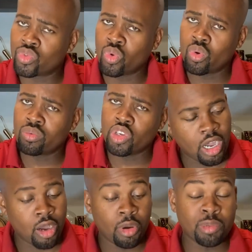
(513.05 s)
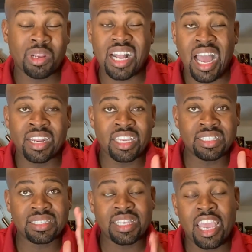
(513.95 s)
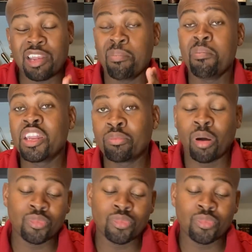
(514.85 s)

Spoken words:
So on the Bacardi, it's 10 minimum.